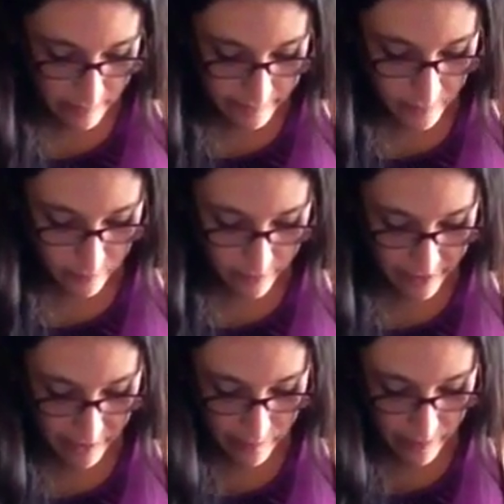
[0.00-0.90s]
Hopefully
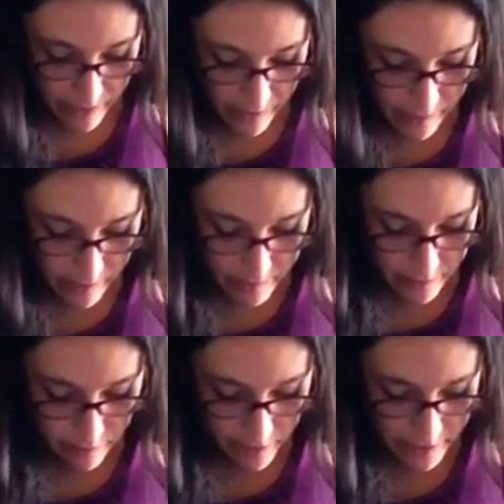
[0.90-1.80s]
he'll be, so
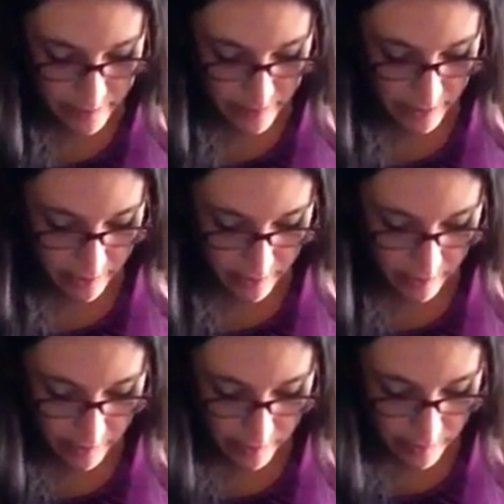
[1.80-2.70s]
far he's being good.
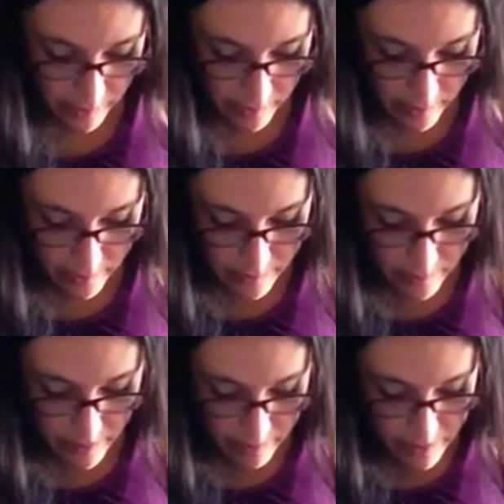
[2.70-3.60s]

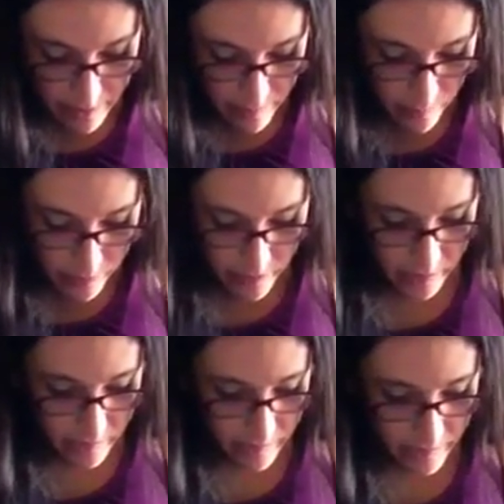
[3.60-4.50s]
Sometimes in the morning
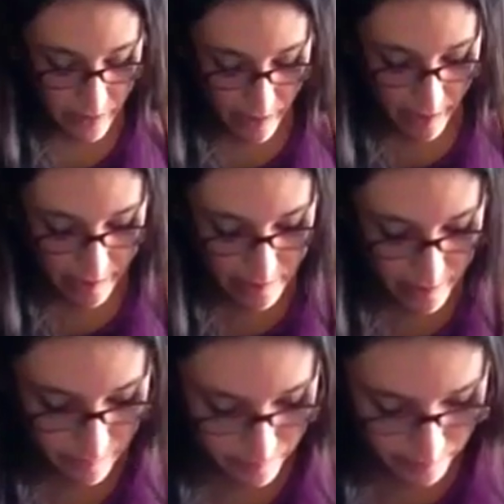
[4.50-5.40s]
he acts
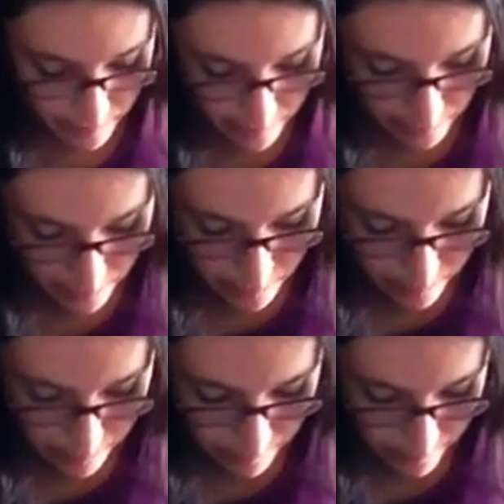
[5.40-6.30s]
up,
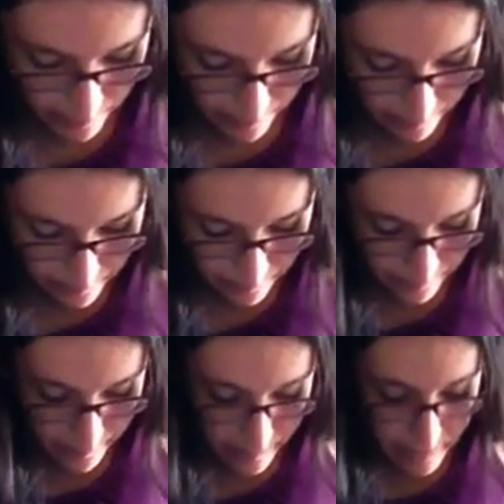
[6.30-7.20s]
but
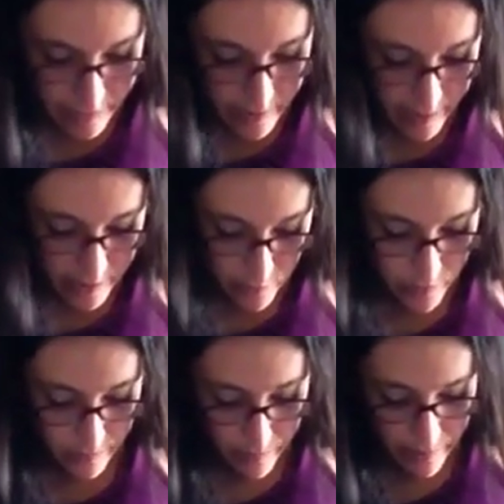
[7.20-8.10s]
looks like he's
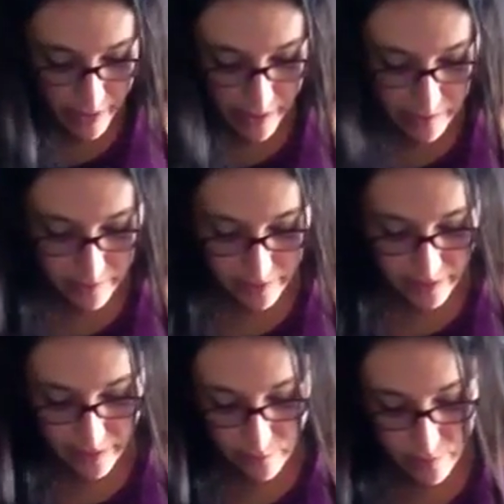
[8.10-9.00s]
cooperating right
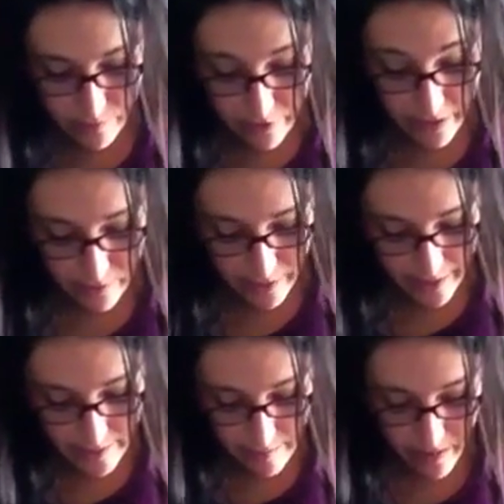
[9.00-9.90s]
now. Well, for now, I
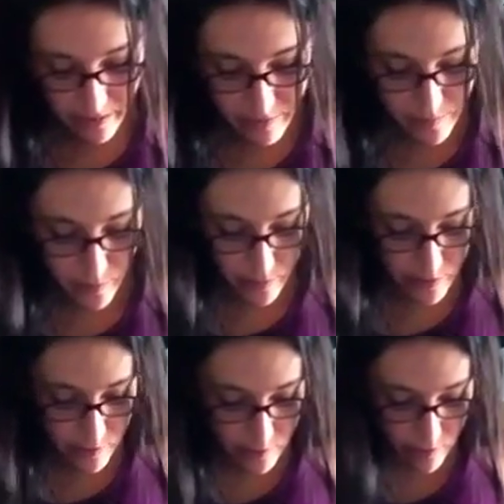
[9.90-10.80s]
guess I may have spoken
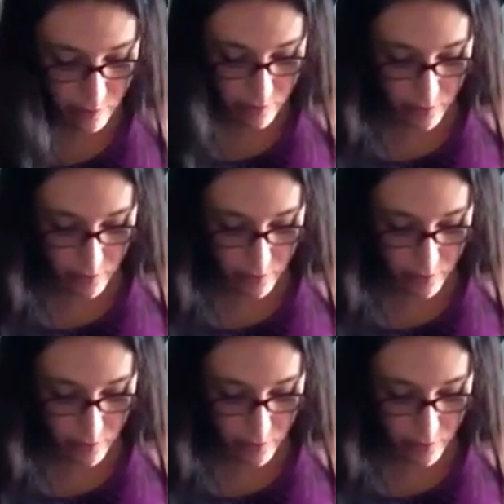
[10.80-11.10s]
too soon.